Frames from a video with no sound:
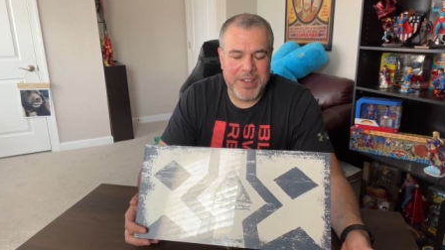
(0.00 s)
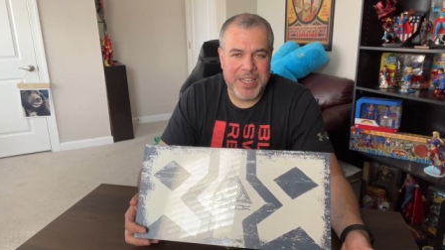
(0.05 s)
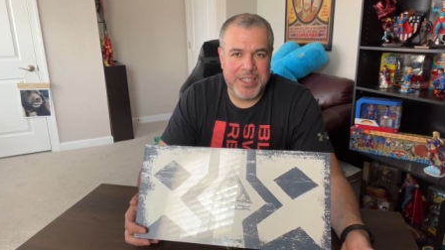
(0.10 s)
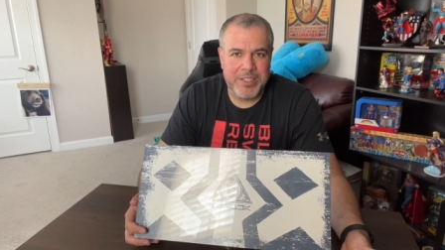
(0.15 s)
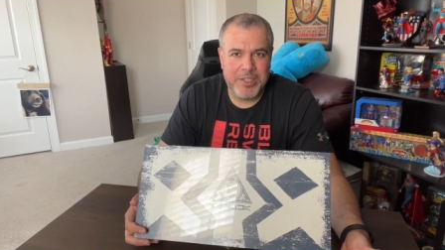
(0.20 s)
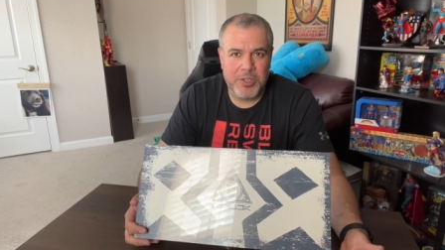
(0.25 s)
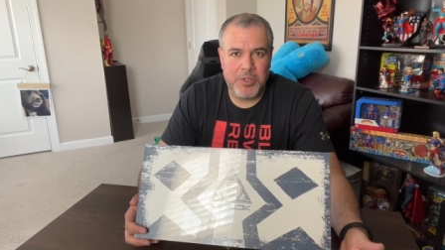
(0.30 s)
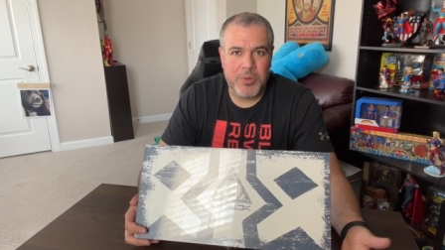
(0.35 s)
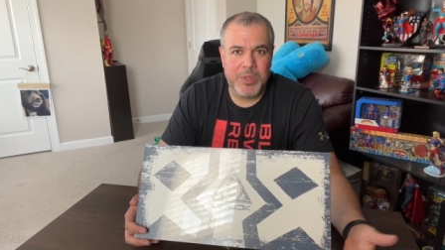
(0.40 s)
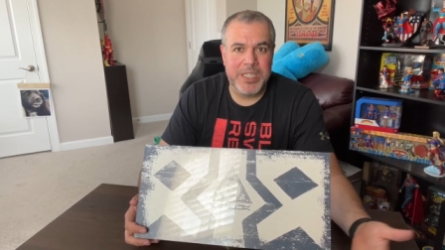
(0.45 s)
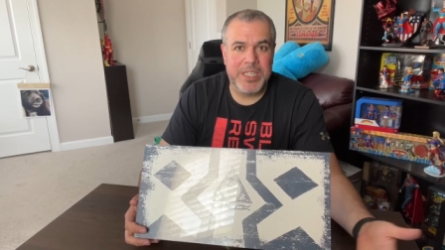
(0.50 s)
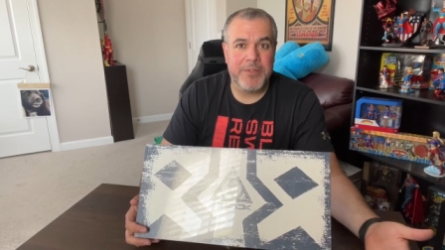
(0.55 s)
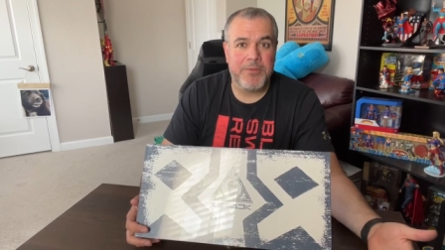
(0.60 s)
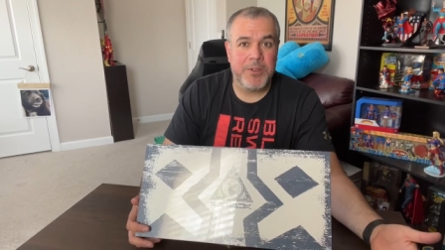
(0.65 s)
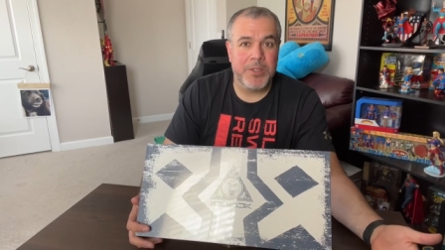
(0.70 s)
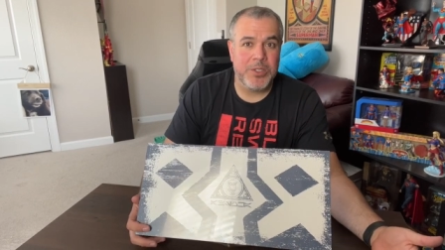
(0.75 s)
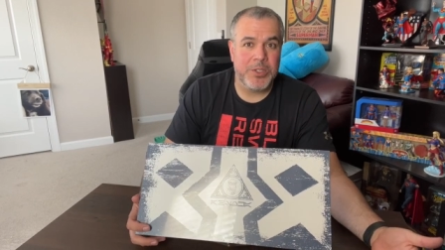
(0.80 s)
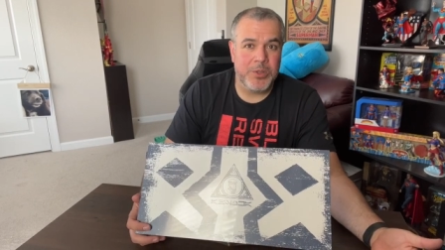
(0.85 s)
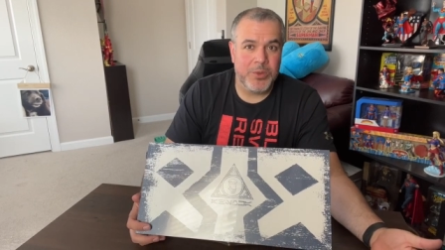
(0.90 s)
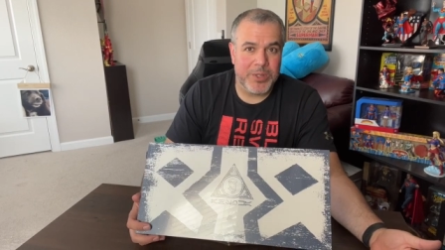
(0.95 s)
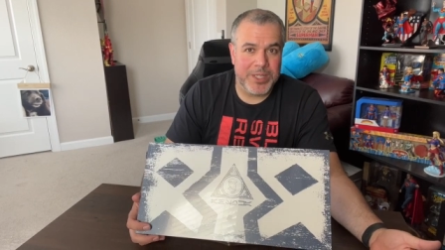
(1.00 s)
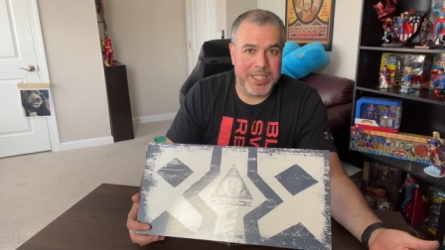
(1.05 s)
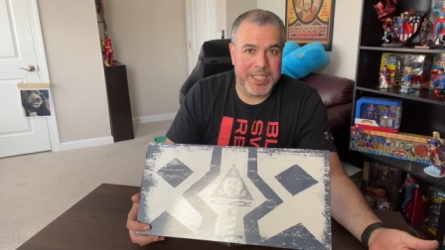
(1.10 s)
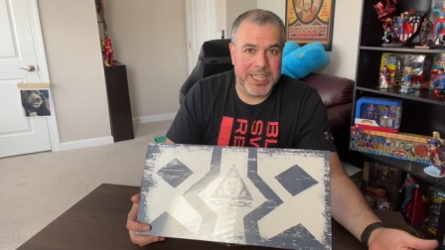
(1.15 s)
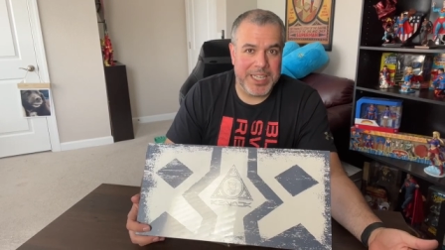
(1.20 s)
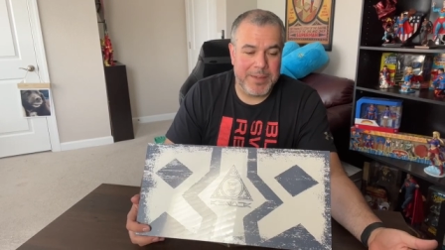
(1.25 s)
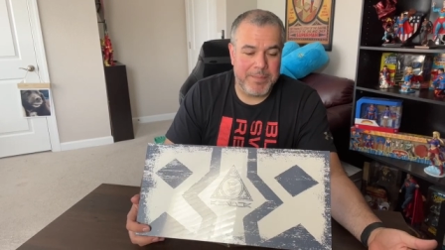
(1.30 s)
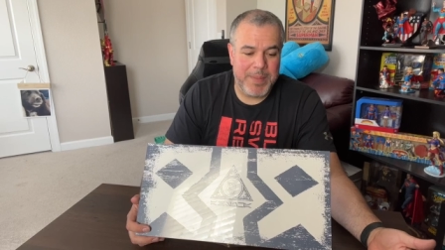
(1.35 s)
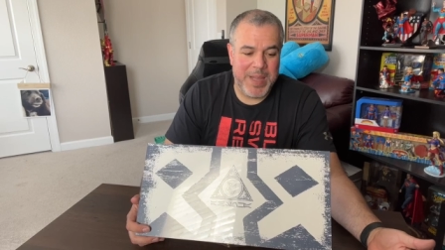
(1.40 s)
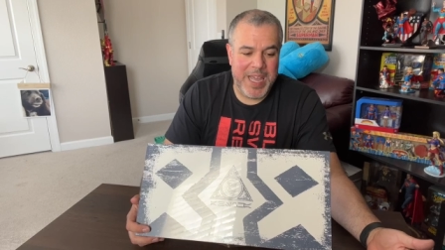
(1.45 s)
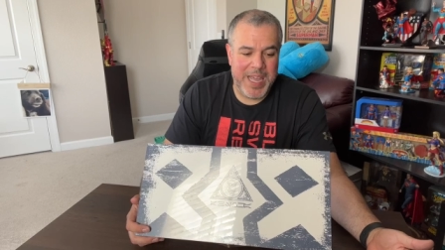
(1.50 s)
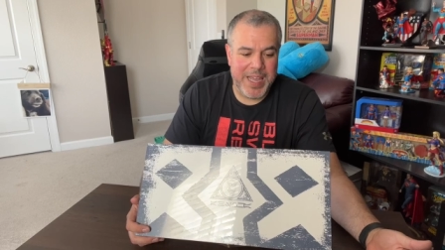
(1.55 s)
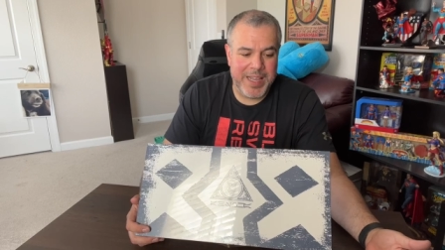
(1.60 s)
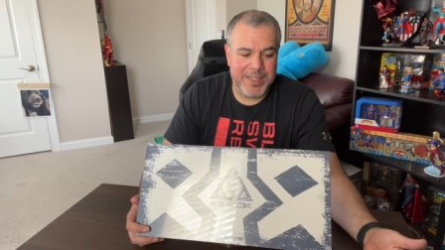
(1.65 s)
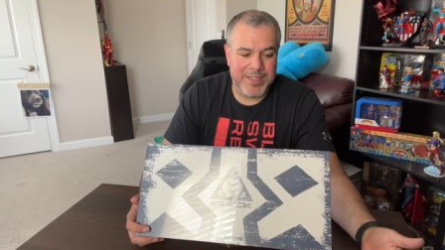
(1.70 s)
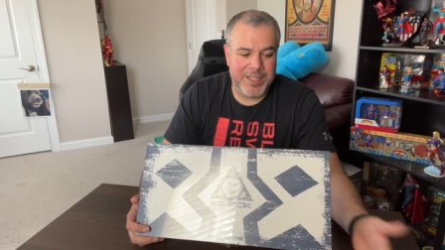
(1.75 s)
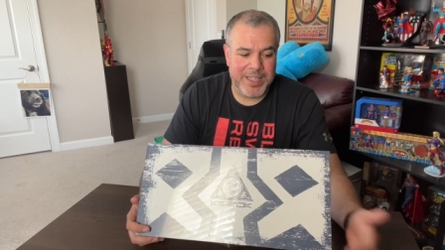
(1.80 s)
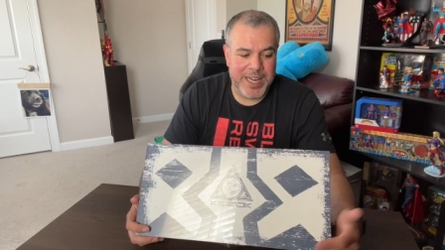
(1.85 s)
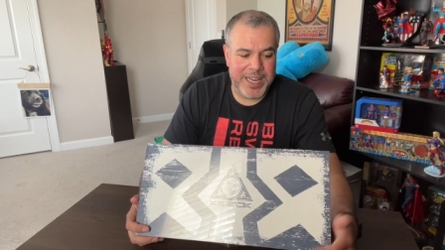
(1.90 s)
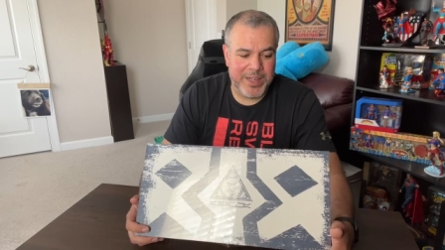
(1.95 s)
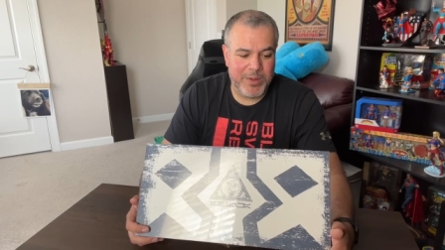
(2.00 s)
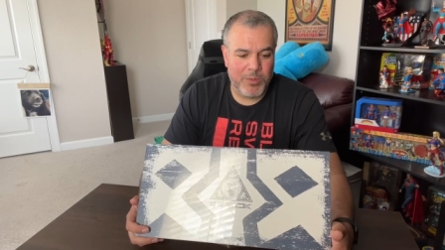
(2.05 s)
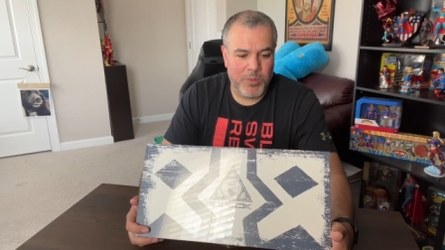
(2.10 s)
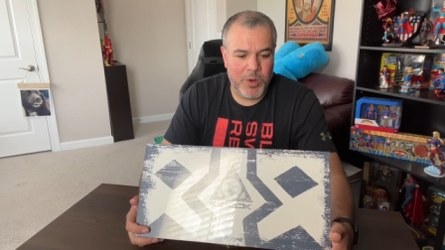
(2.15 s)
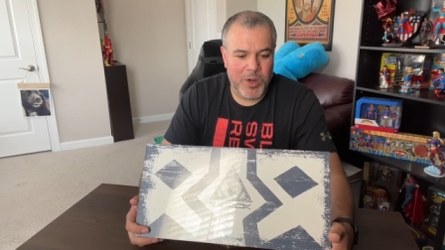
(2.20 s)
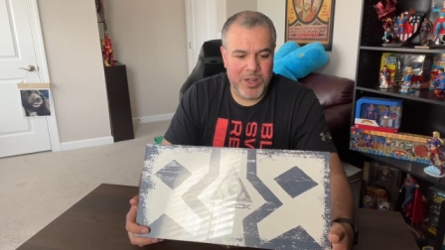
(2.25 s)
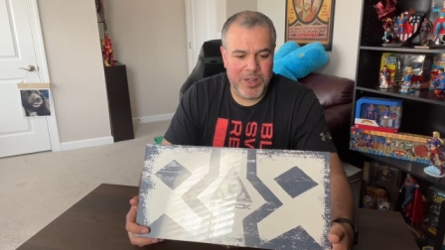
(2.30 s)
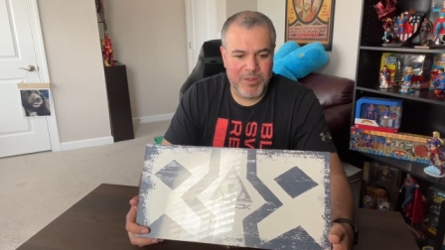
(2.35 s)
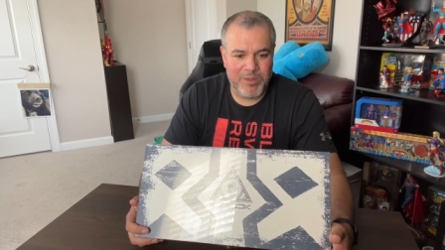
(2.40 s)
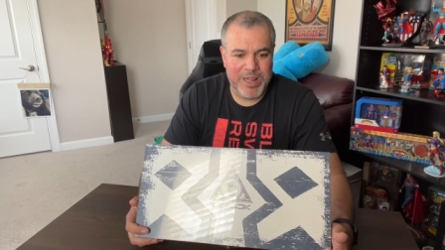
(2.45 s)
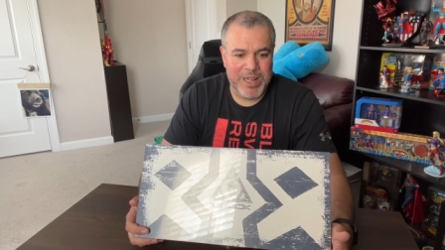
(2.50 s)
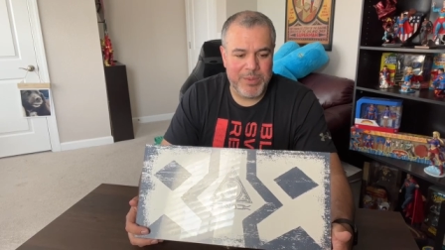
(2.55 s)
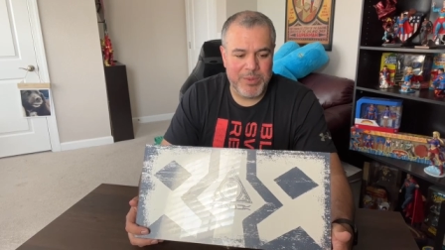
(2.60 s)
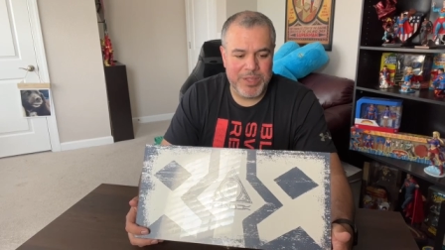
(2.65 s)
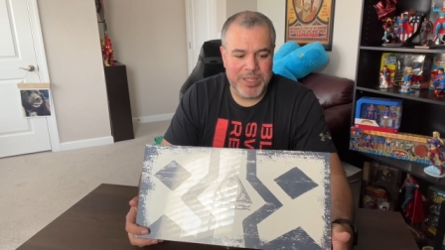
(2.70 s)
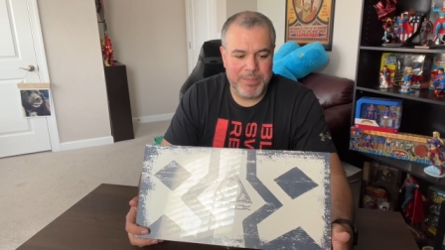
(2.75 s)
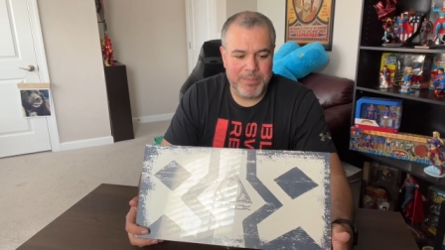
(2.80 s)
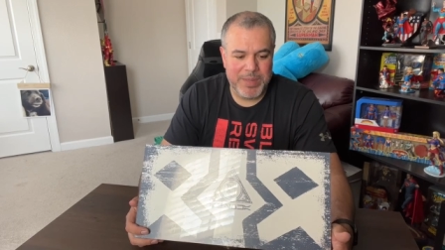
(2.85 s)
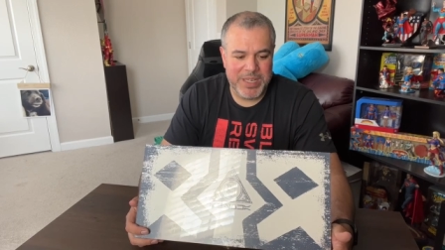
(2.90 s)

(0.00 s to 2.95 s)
I had to go to a different store to get a bag that I could walk around with it.